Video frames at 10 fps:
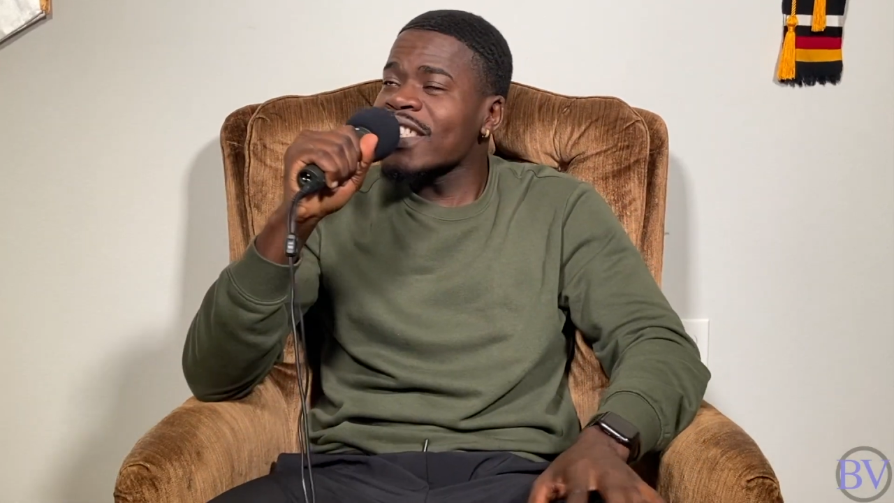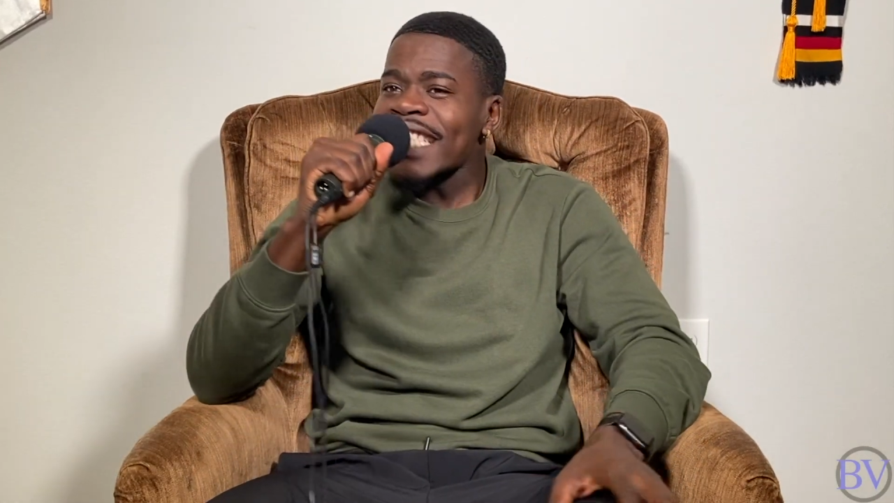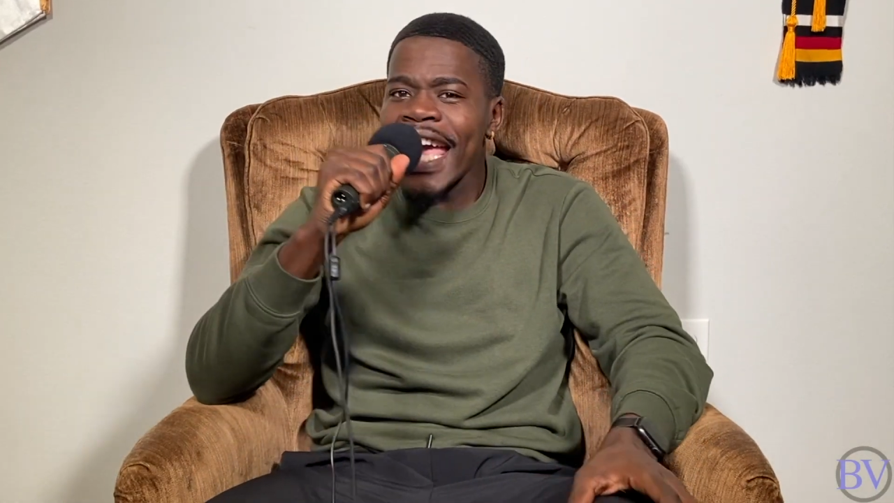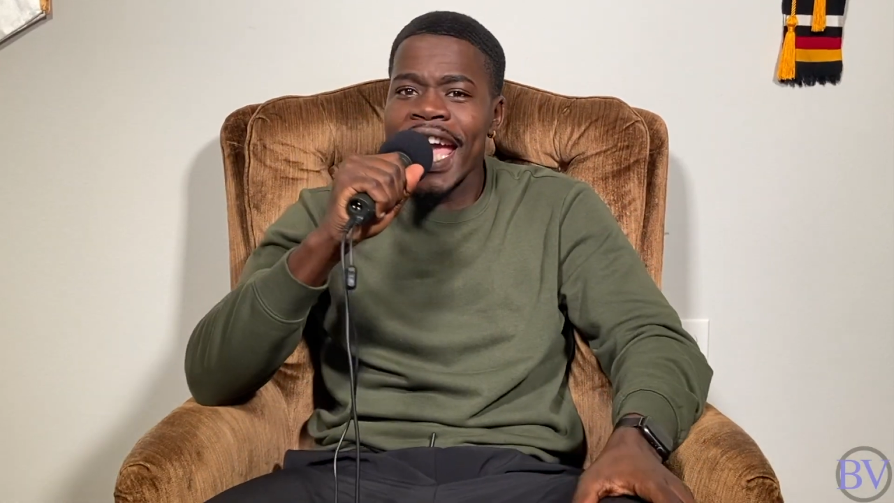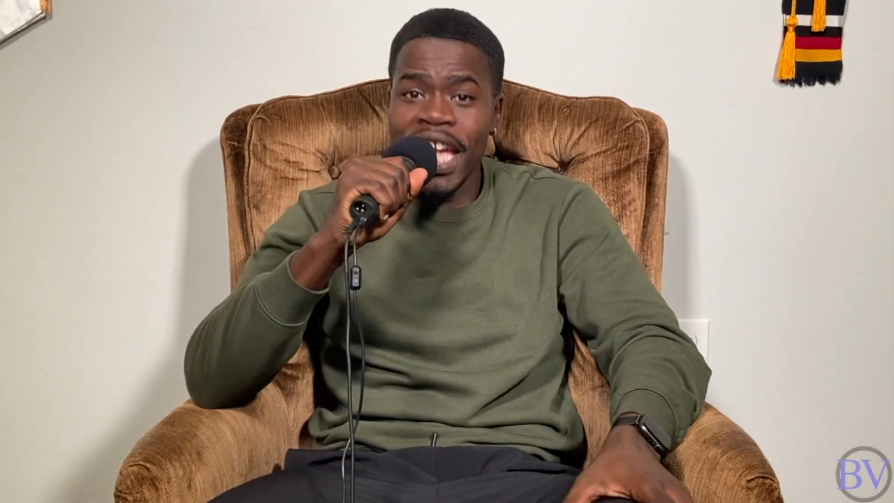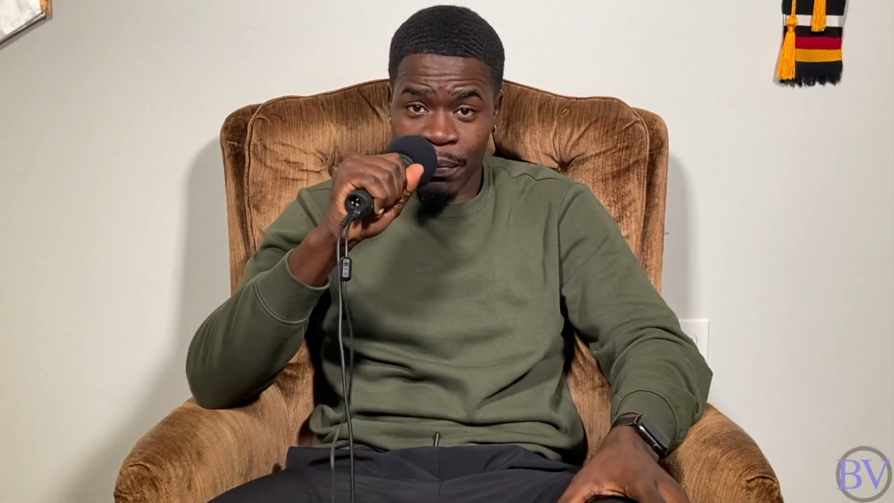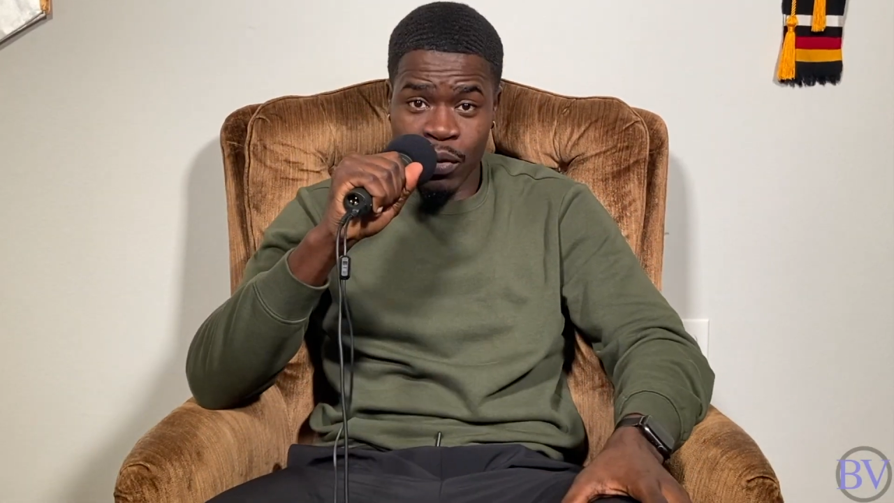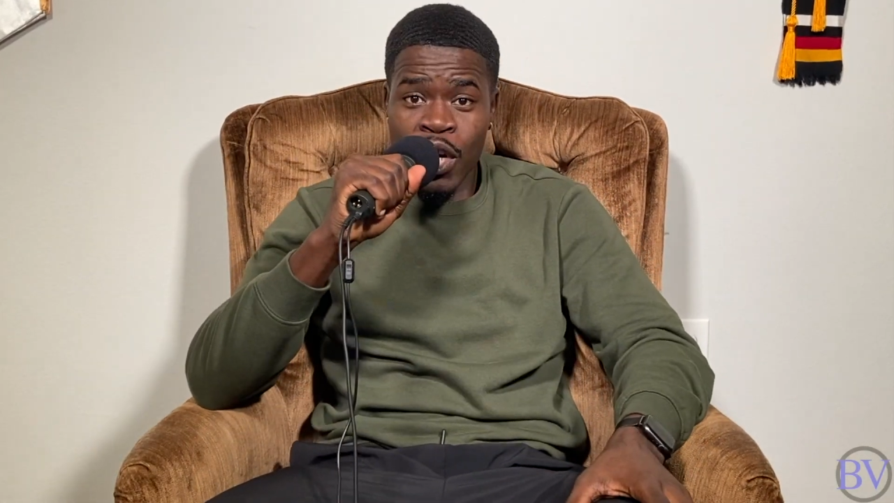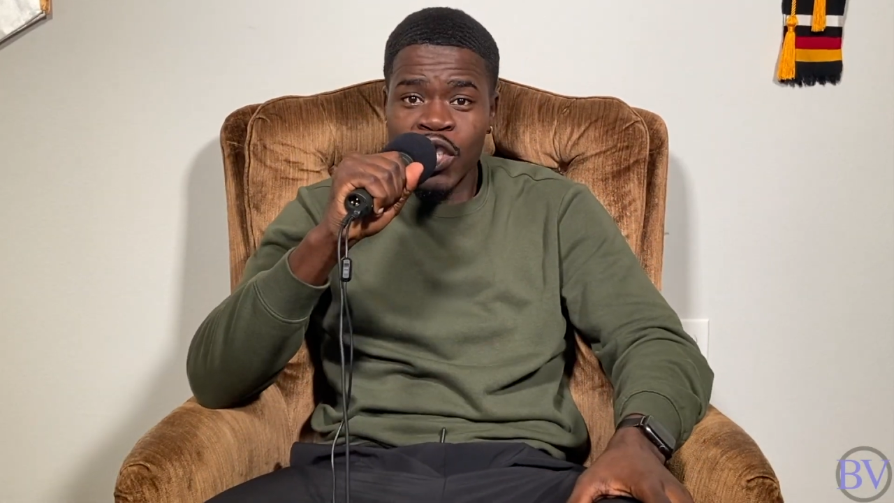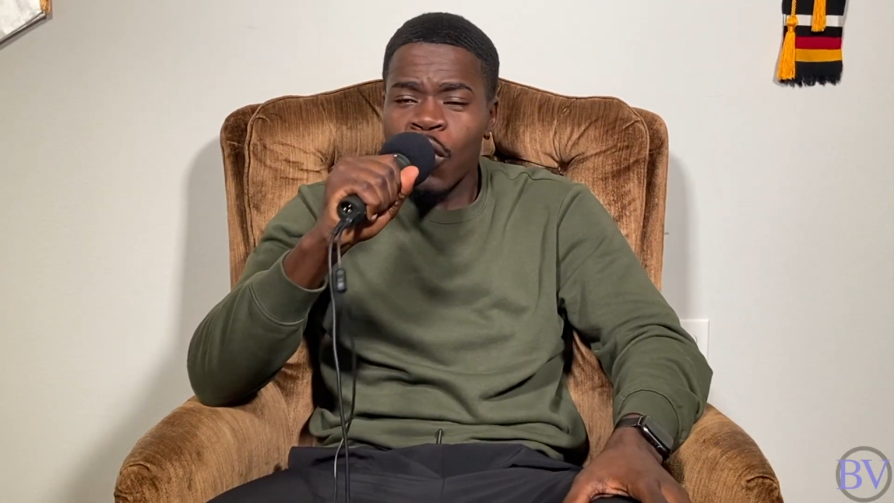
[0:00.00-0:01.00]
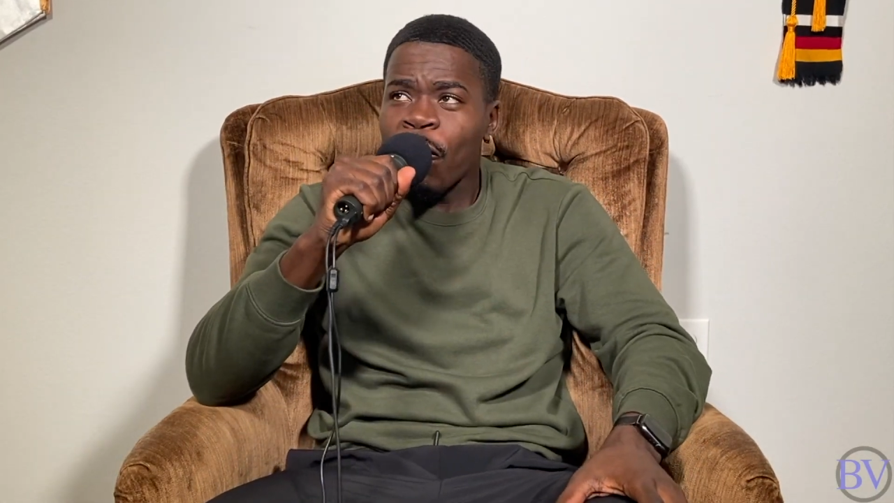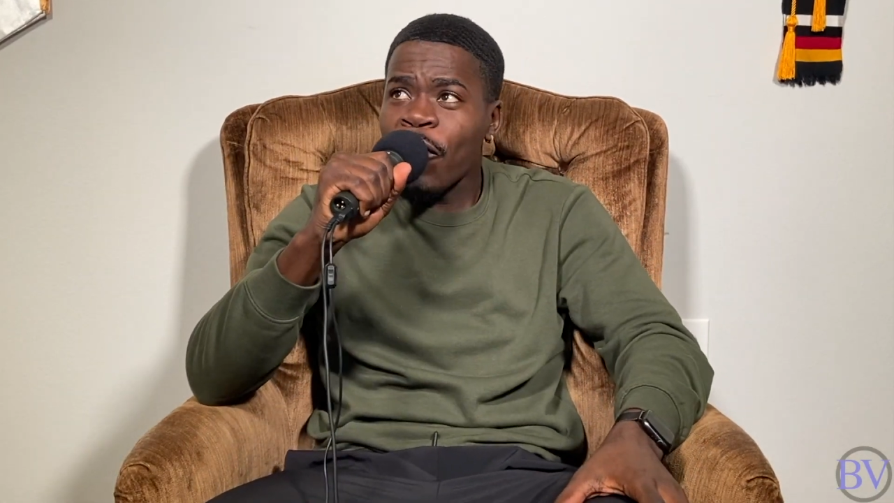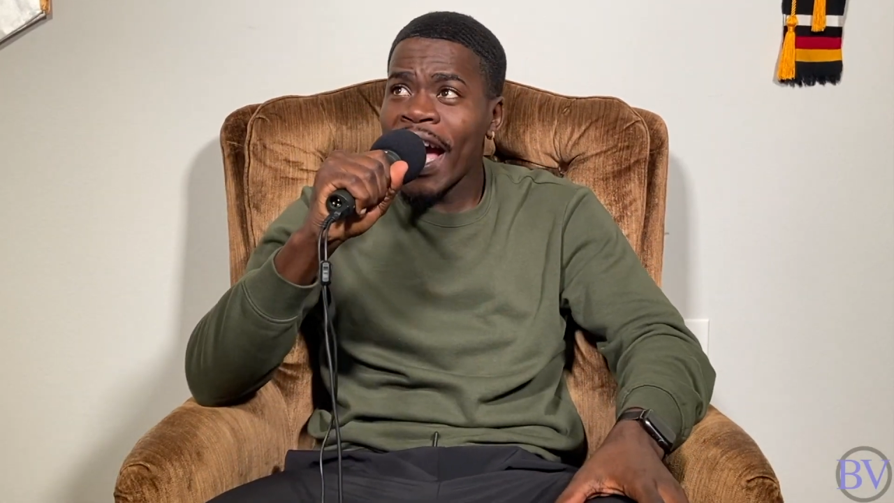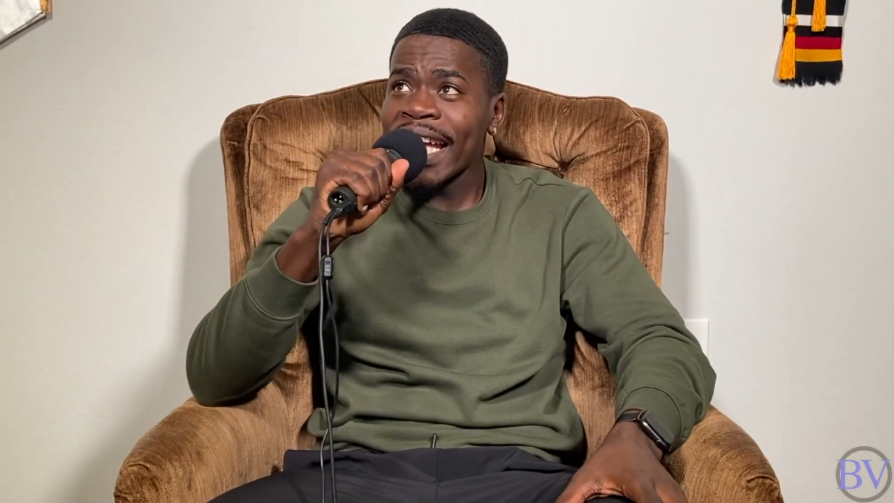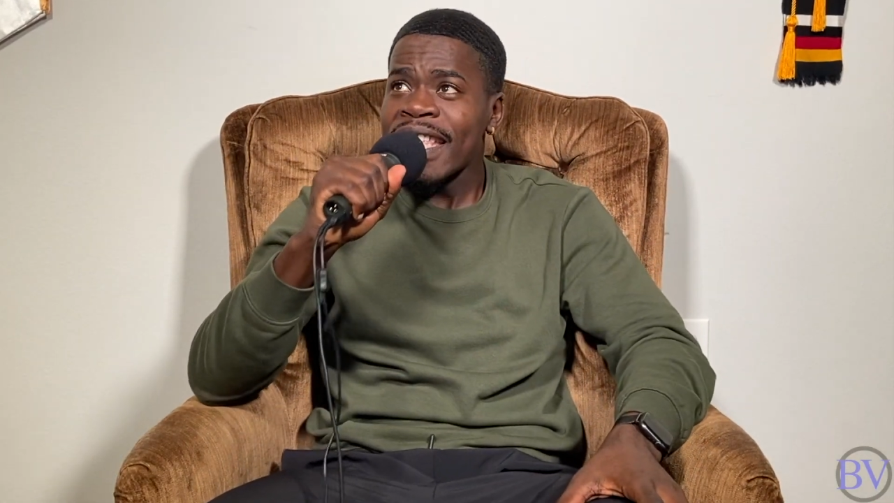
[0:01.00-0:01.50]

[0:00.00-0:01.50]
able to fight